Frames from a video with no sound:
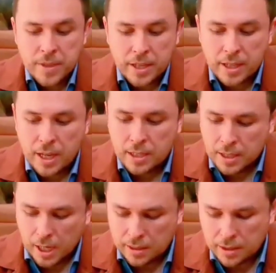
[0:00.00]

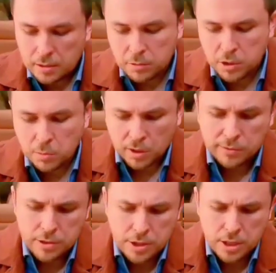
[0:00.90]
again, I think it was smart
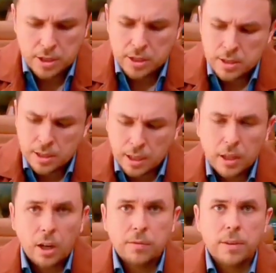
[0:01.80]
for G&G to kind
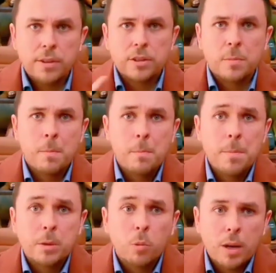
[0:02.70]
of offer this
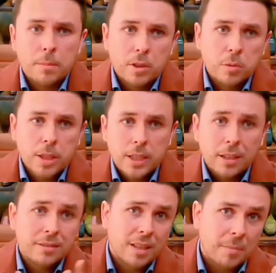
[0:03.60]
midway between.
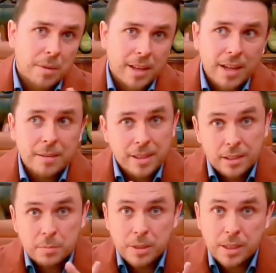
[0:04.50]
On top of that,
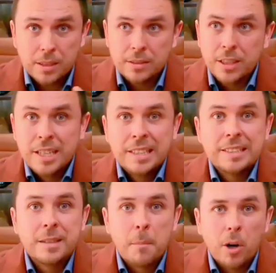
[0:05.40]
yes, because
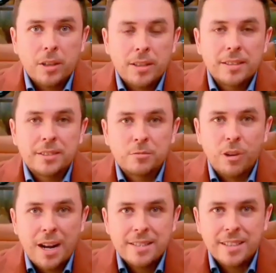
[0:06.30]
the market is
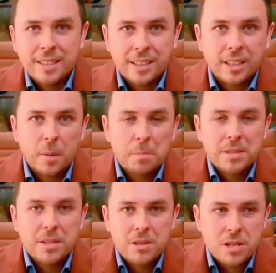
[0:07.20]
rising in
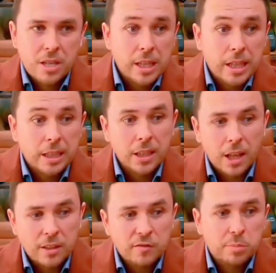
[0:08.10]
competition and a
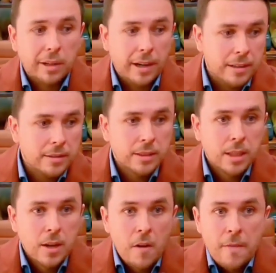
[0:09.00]
lot of brands
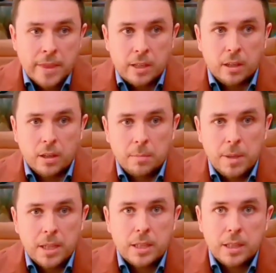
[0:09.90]
are
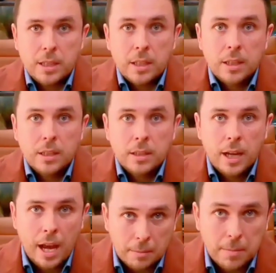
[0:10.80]
making
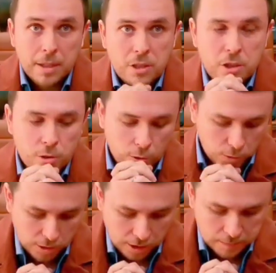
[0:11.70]
handmade
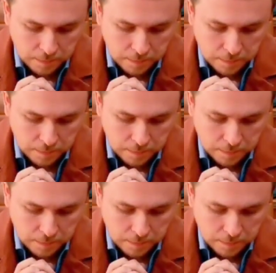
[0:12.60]
shoes.